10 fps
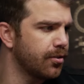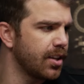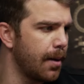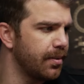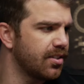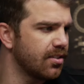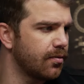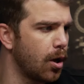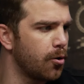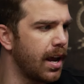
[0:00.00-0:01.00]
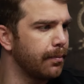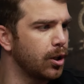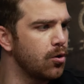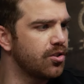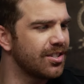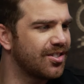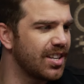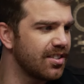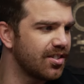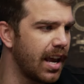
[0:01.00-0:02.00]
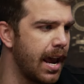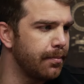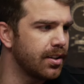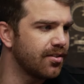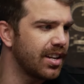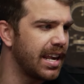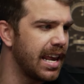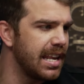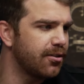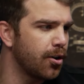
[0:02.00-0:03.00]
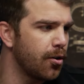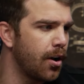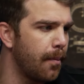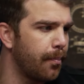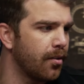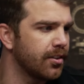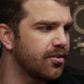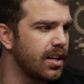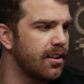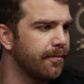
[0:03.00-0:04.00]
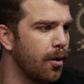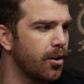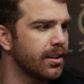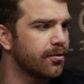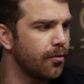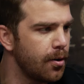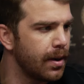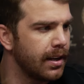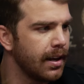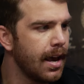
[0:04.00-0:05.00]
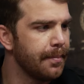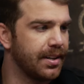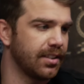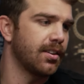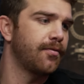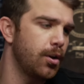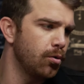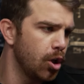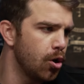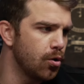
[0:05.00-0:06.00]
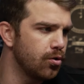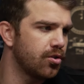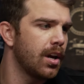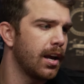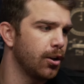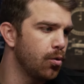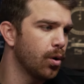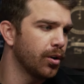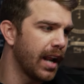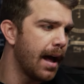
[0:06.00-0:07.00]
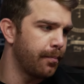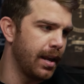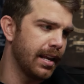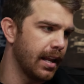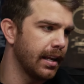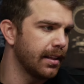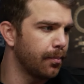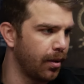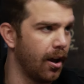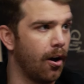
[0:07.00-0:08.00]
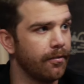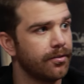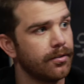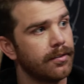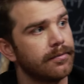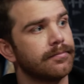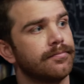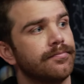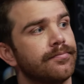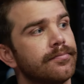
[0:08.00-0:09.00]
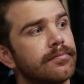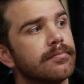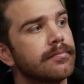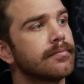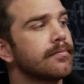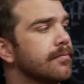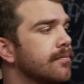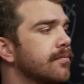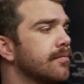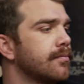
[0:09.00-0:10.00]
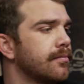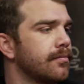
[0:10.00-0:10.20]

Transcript: what's up? He says if Notre Dame loses this game, does the Heat turn up on the seat of Marcus Freeman? Because if you lose, you will not be getting in the playoffs. I think it does.